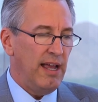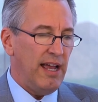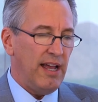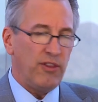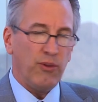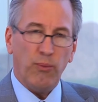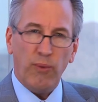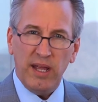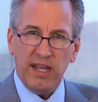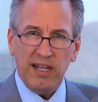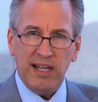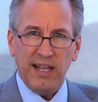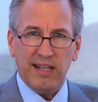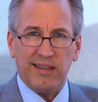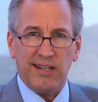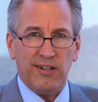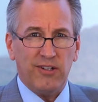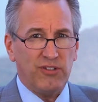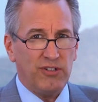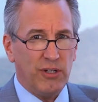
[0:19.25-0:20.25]
And the way you
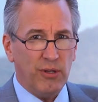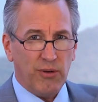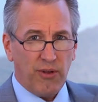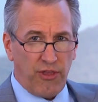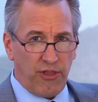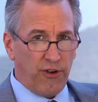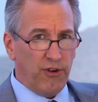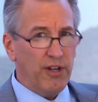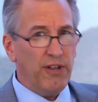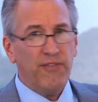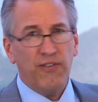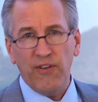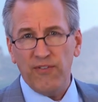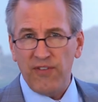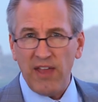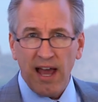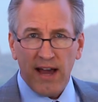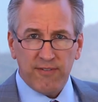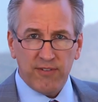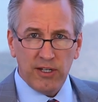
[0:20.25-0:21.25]
get there is you go to
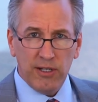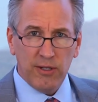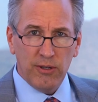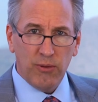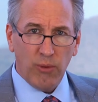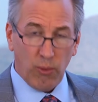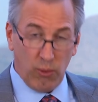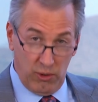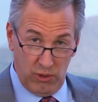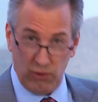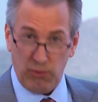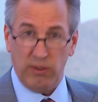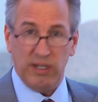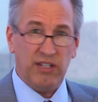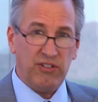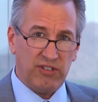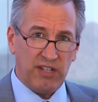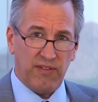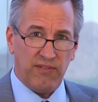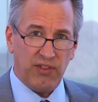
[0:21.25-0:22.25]
35th Avenue or
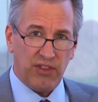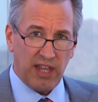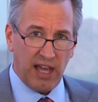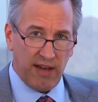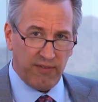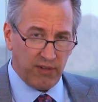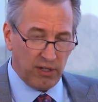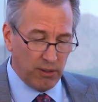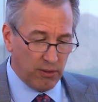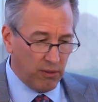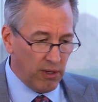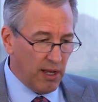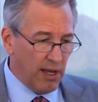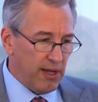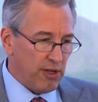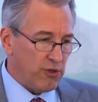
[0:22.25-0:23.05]
27th Avenue,